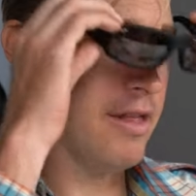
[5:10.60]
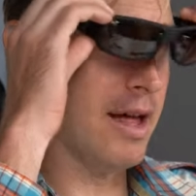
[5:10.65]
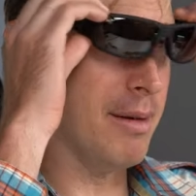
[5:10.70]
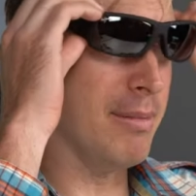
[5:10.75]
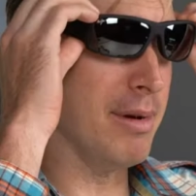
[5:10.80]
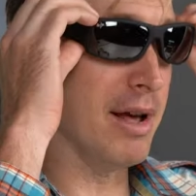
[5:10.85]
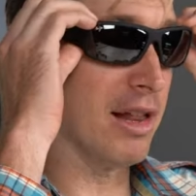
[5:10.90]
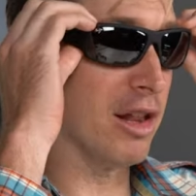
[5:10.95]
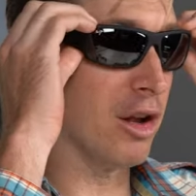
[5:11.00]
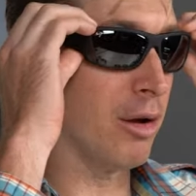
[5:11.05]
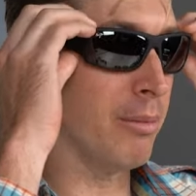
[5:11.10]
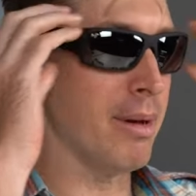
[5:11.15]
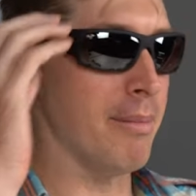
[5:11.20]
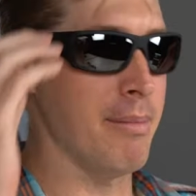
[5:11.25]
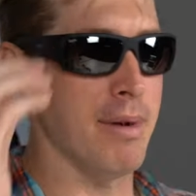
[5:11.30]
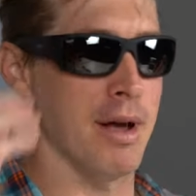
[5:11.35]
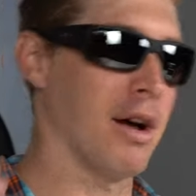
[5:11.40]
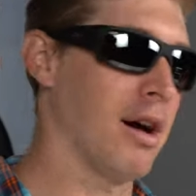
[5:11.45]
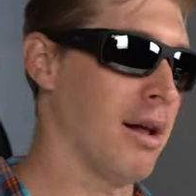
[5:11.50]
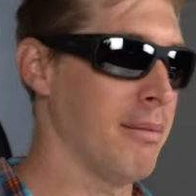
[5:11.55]
They'd be a little
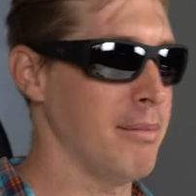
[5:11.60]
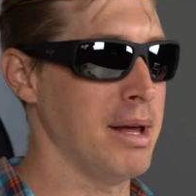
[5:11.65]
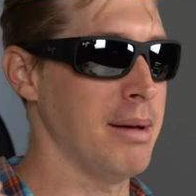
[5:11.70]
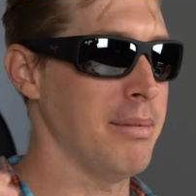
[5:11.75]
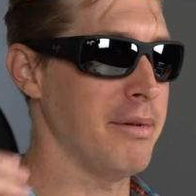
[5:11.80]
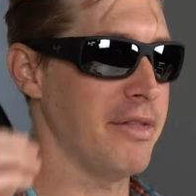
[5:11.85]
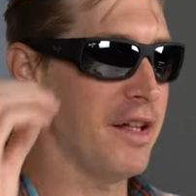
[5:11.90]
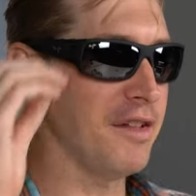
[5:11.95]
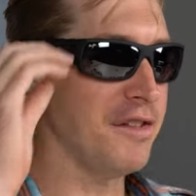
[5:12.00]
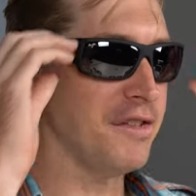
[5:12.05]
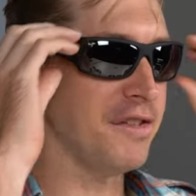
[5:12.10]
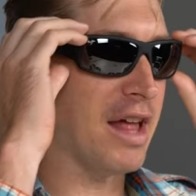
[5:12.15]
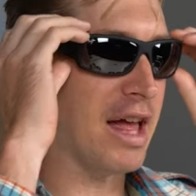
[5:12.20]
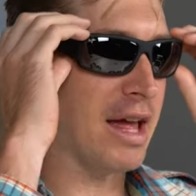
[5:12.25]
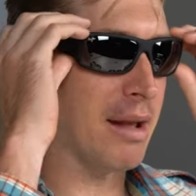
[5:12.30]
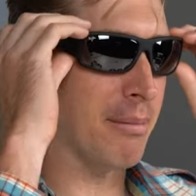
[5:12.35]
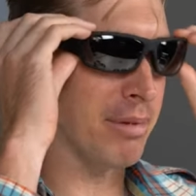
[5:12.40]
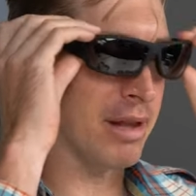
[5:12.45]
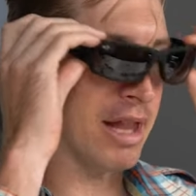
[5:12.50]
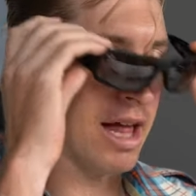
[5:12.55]
bit big on me, but they'd
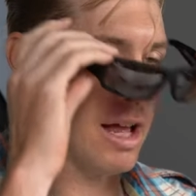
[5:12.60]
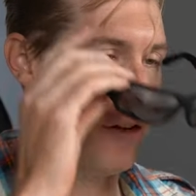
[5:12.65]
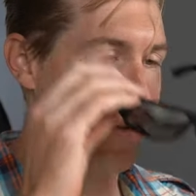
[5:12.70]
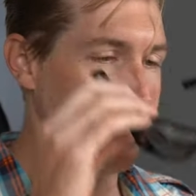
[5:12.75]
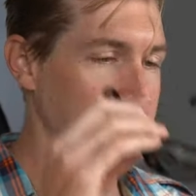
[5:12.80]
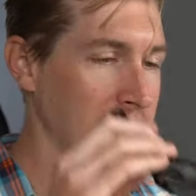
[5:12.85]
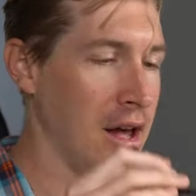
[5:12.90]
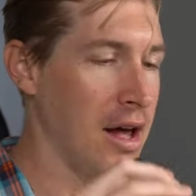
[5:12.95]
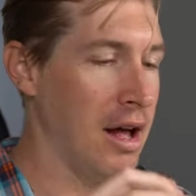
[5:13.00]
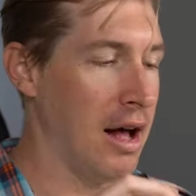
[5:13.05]
stay in place.